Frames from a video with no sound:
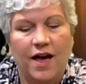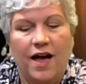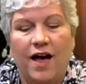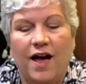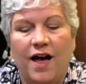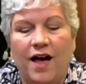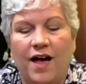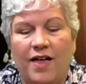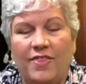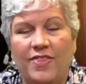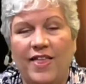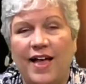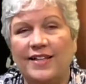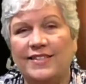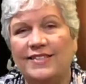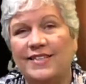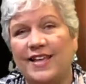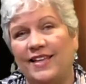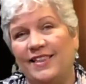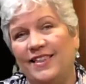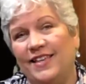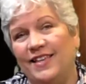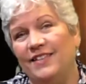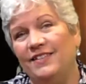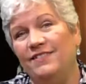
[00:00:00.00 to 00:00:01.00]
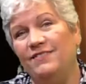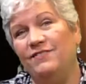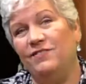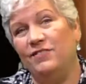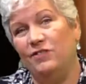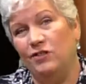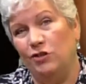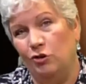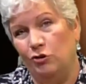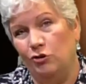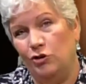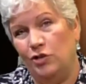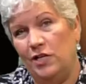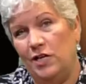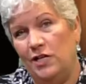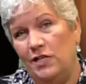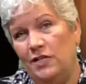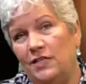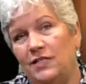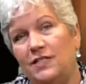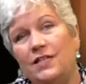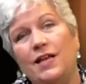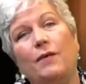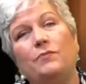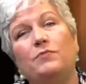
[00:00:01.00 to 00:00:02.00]
Uh, that's like the 13
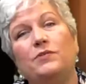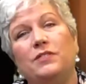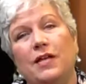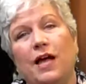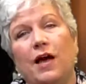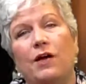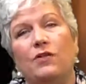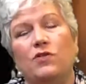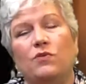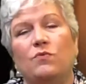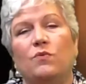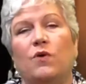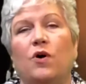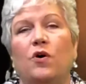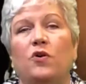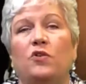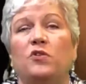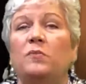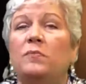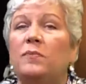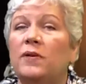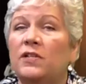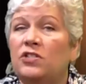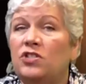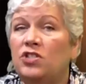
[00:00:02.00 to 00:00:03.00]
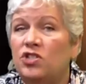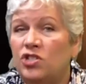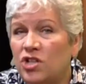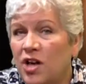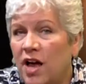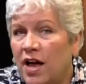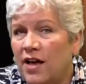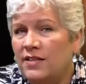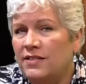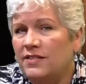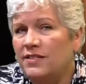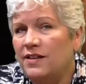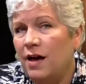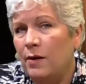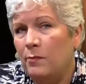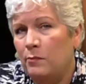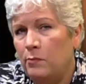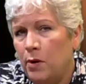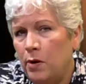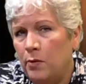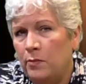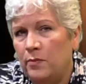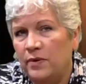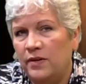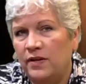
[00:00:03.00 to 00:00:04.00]
steps down the road, but just a
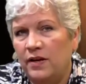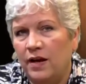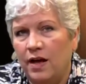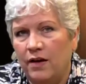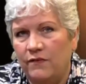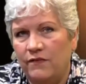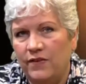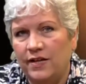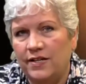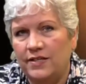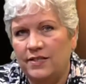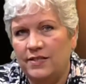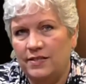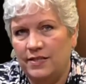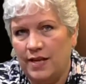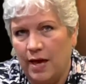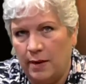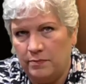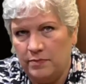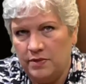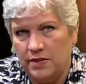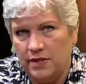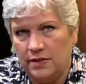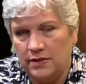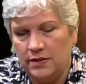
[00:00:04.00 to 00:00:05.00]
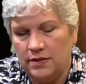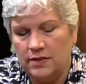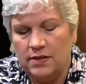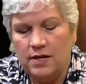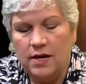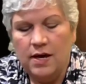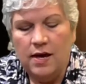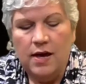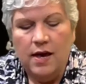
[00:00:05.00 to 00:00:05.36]
moment of acceptance.